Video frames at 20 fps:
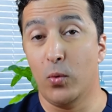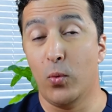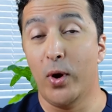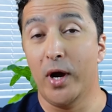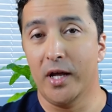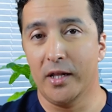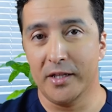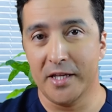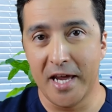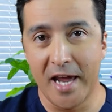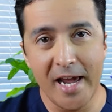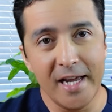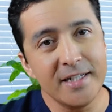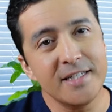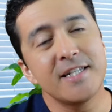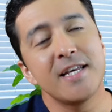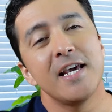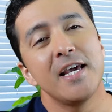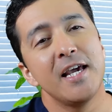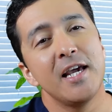well
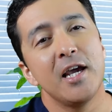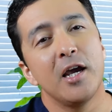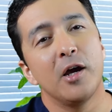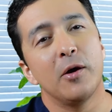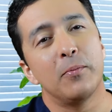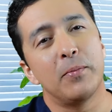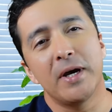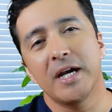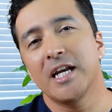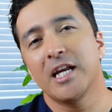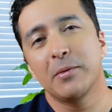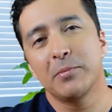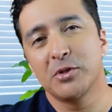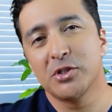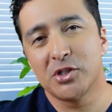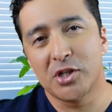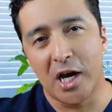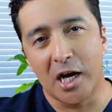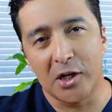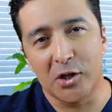yet, my name
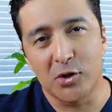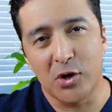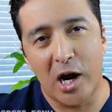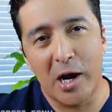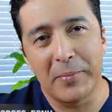is Dr.